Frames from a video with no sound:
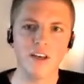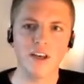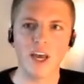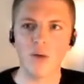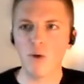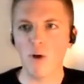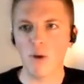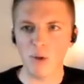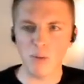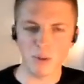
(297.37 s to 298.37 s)
and we want
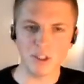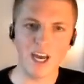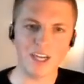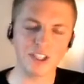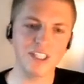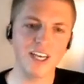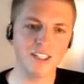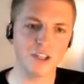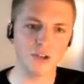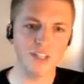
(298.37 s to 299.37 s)
people to actually test
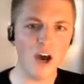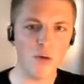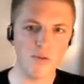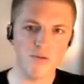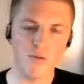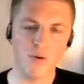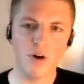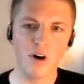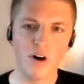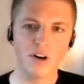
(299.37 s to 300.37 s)
those out
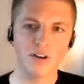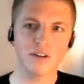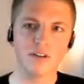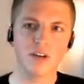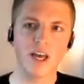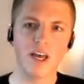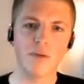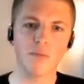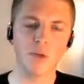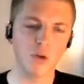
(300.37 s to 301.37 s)
before
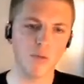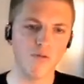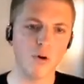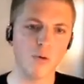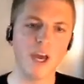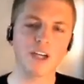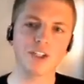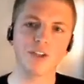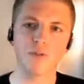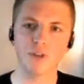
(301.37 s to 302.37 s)
we
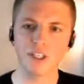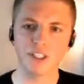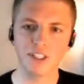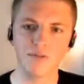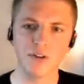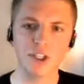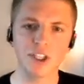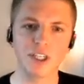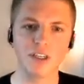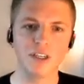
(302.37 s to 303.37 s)
actually release the
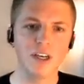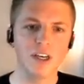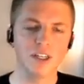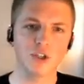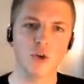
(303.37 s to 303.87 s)
version. So